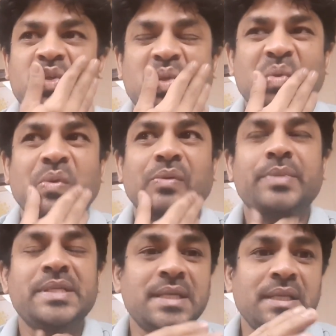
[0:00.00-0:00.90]
so
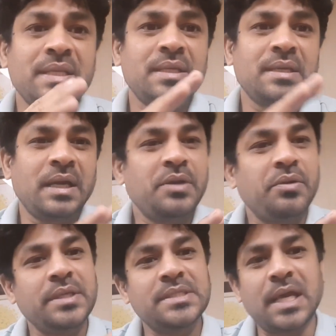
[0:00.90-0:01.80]
basically
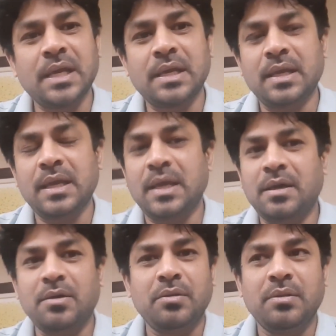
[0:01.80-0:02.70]
hydraulic jack
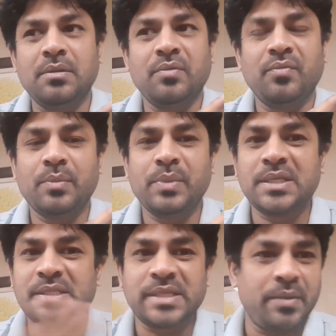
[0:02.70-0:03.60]
all will
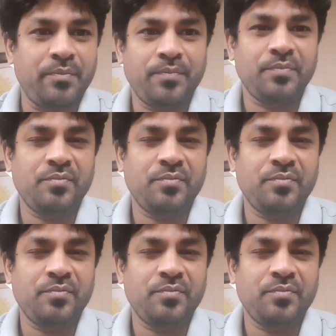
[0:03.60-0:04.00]
be same